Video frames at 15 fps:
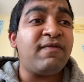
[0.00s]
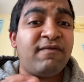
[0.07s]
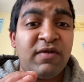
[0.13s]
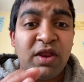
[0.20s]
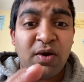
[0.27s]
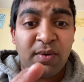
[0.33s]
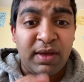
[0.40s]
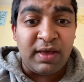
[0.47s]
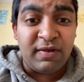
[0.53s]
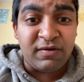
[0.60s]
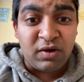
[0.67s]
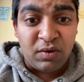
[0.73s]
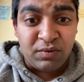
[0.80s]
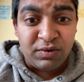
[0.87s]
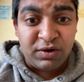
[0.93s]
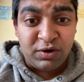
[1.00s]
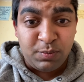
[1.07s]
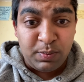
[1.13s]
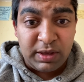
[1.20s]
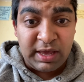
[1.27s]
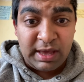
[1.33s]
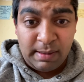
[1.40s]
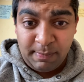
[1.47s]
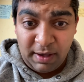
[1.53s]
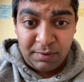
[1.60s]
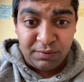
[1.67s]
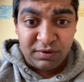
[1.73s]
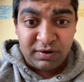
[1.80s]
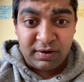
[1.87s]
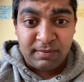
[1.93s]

video is going to be about.